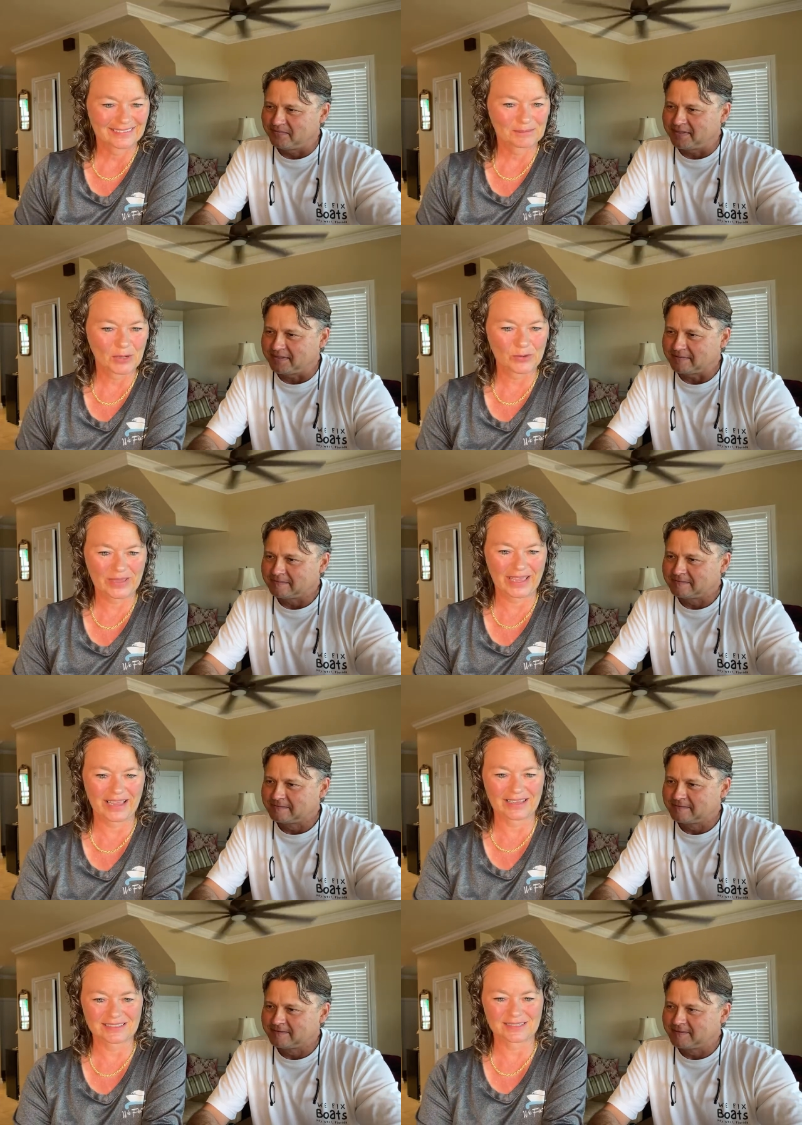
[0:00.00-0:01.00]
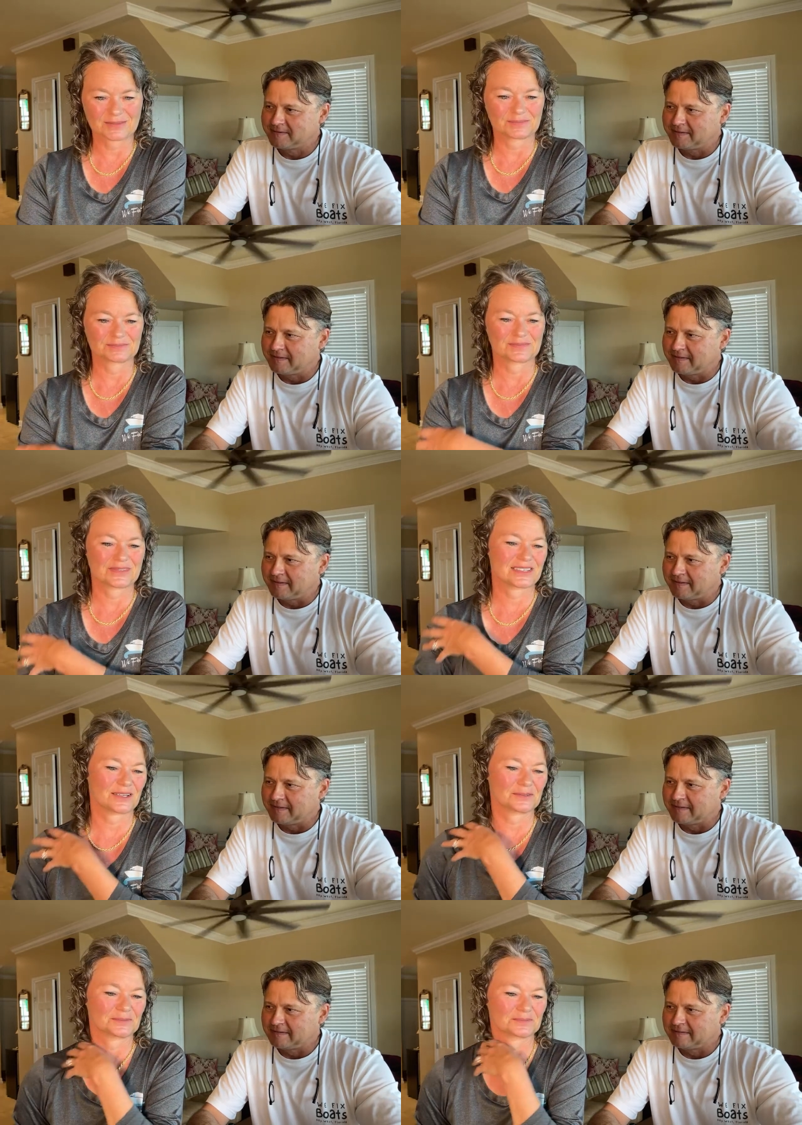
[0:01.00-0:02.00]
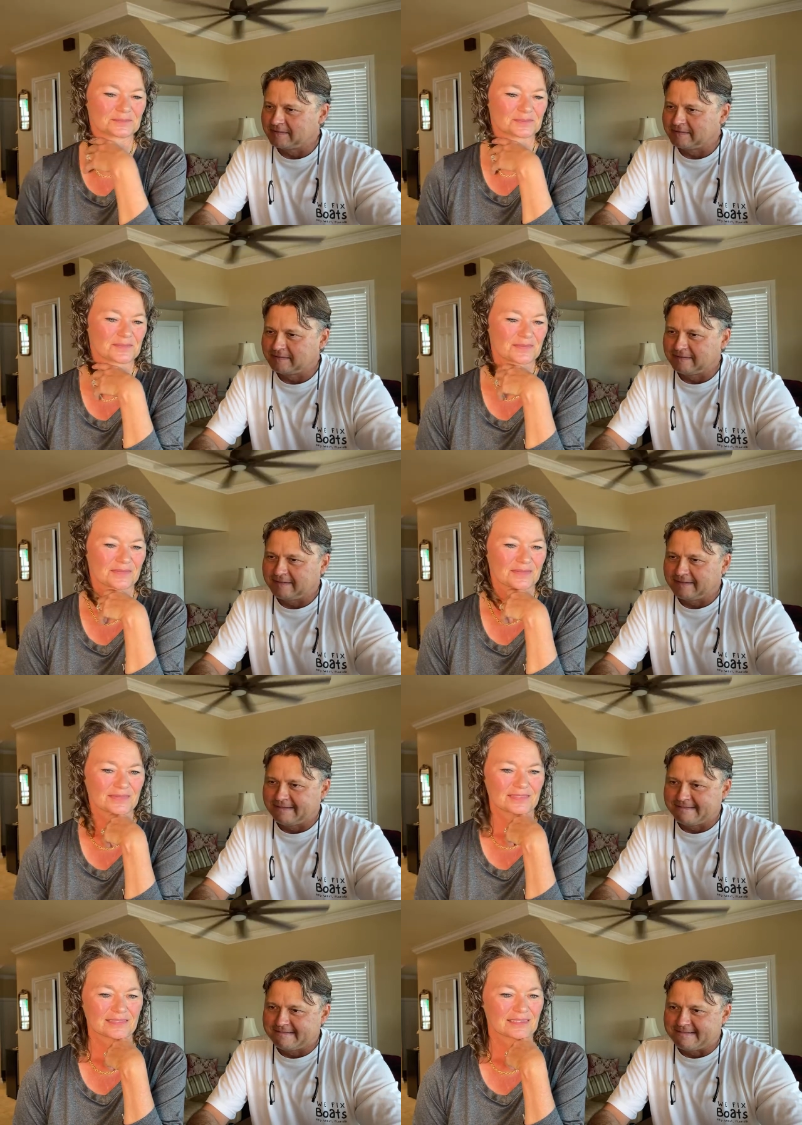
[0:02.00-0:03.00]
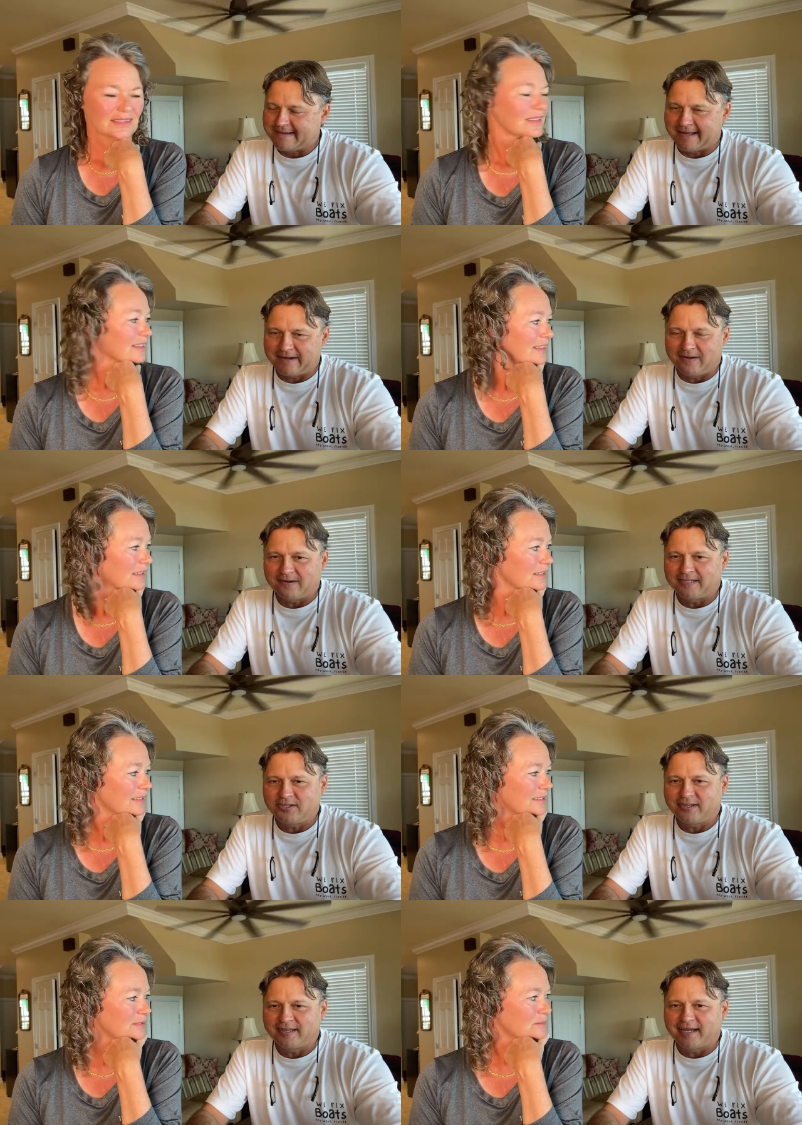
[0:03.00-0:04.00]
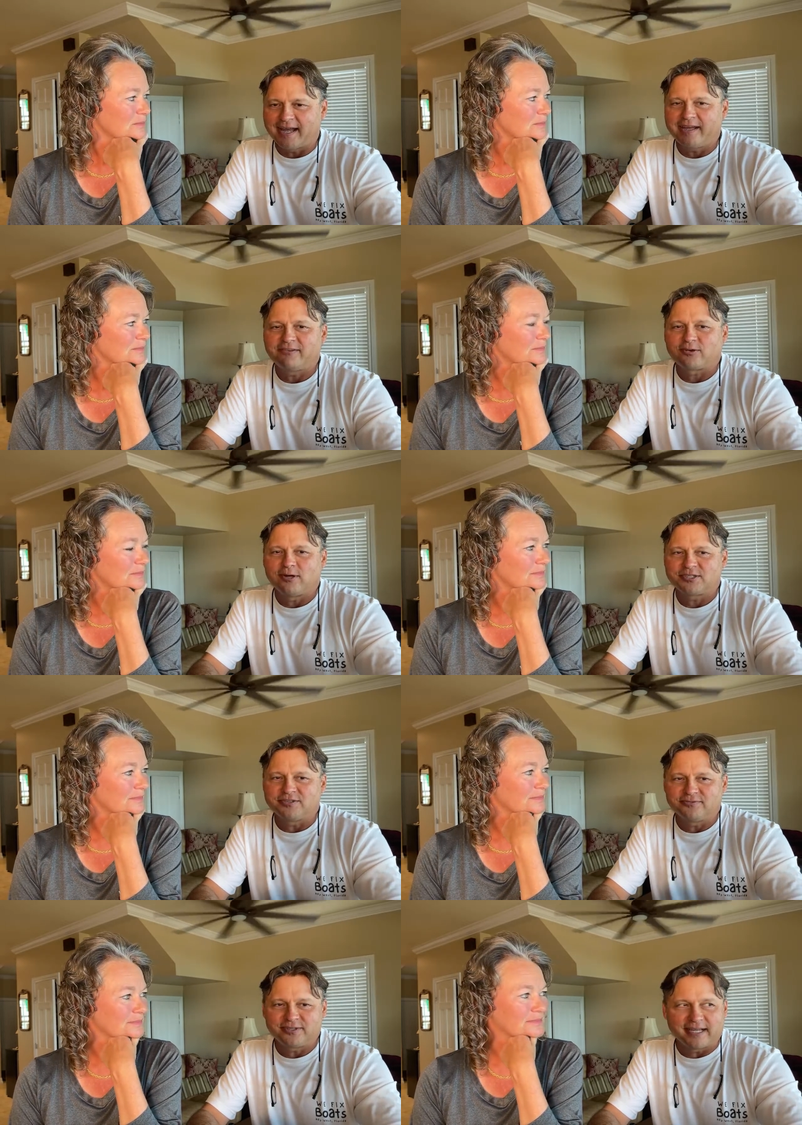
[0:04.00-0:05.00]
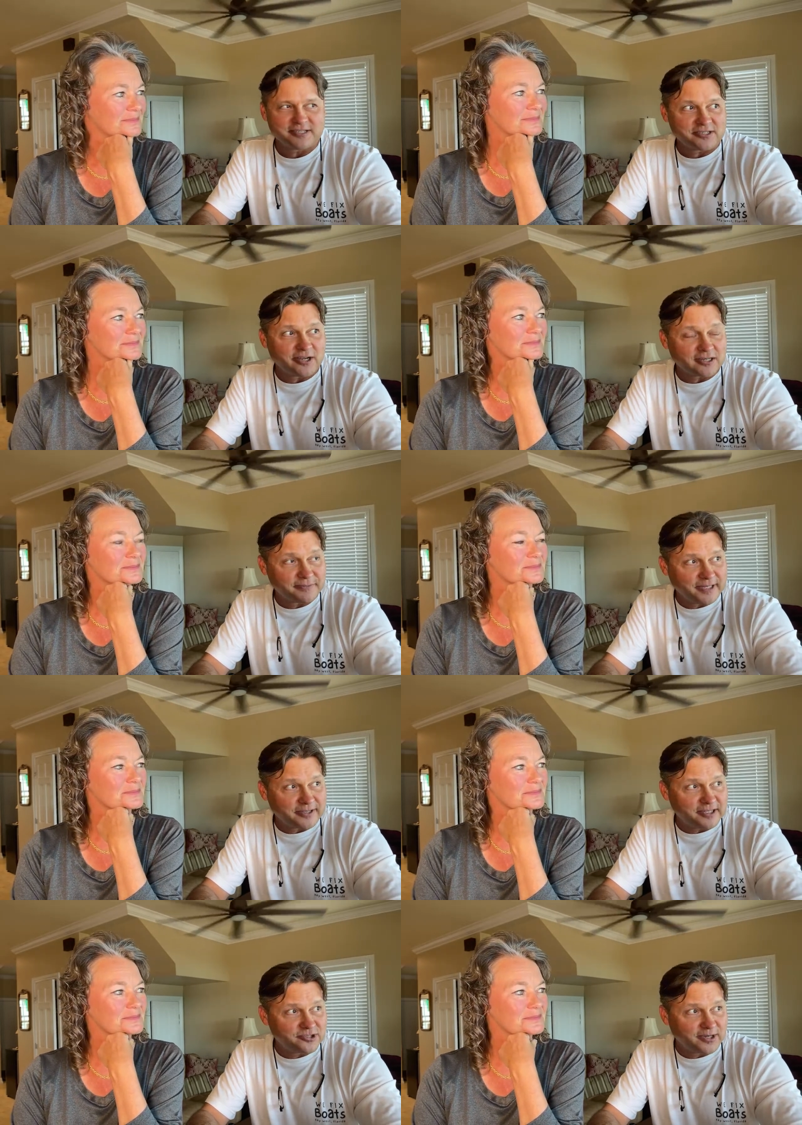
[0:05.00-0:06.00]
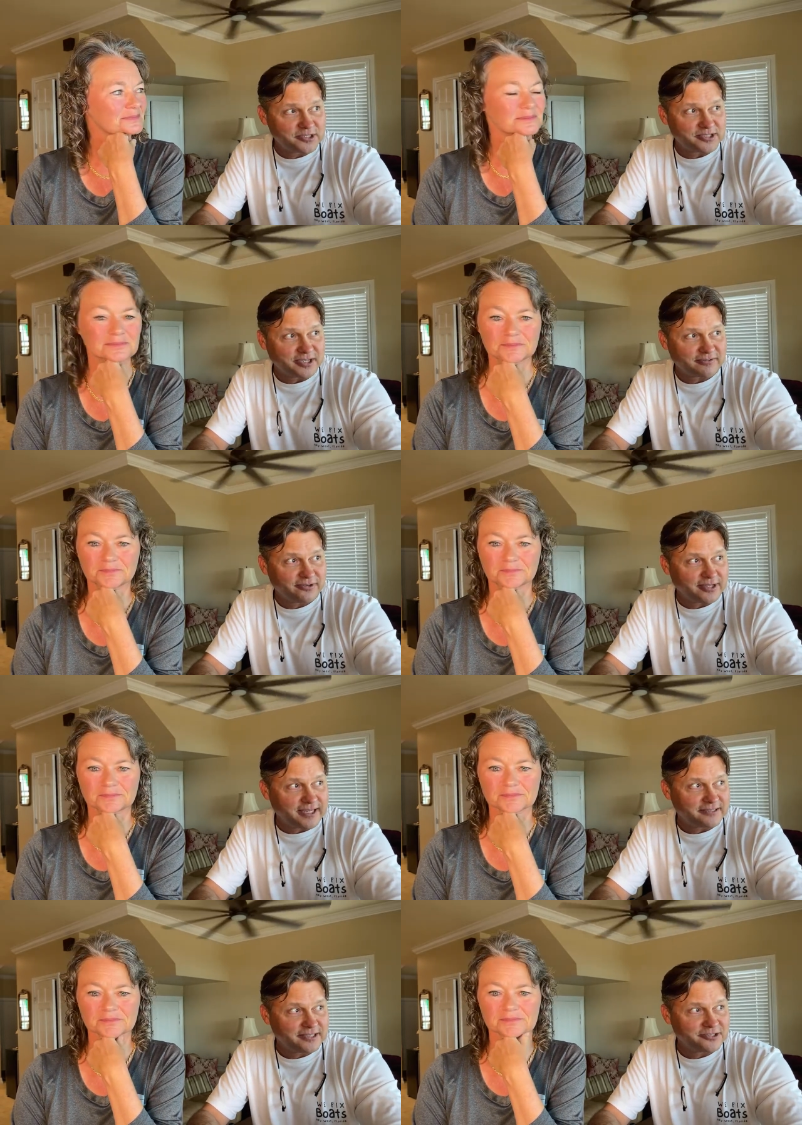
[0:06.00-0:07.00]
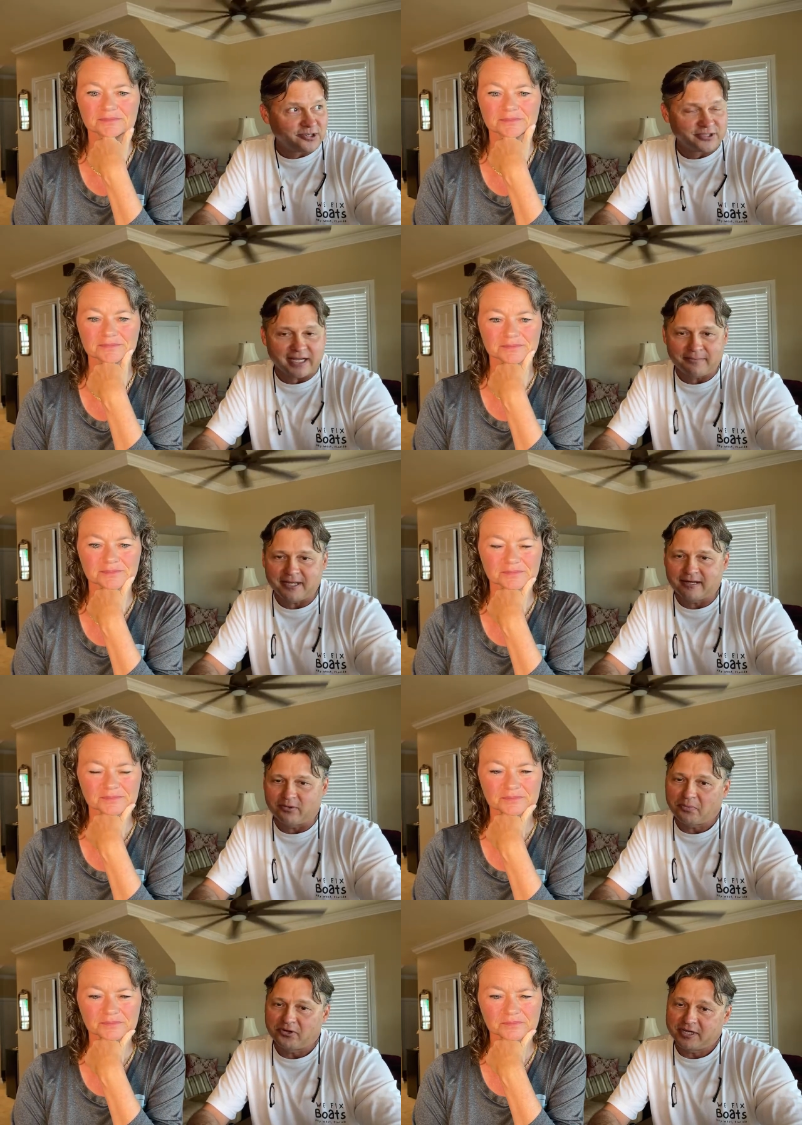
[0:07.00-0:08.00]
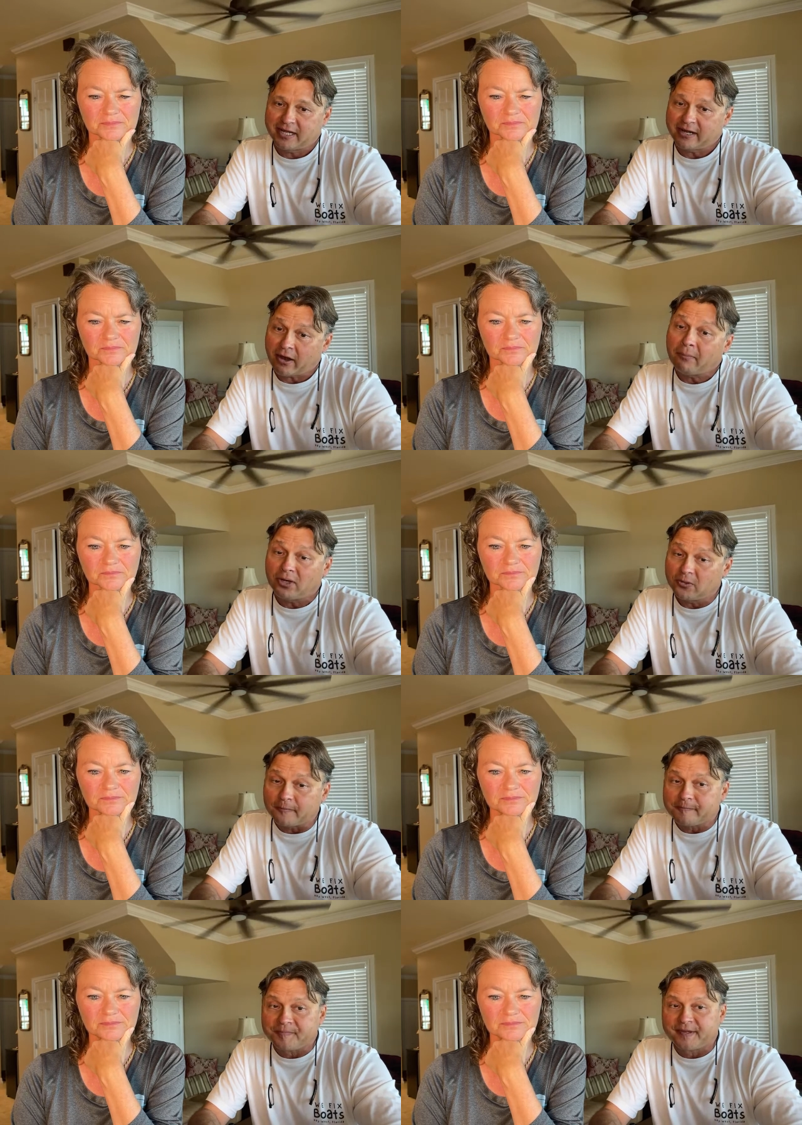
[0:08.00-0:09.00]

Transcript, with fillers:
Speaker 1: boat chaos. So
Speaker 2: I don't know. I have a question for you guys. I talked about that joystick for that digital Yamaha we're putting on our boat.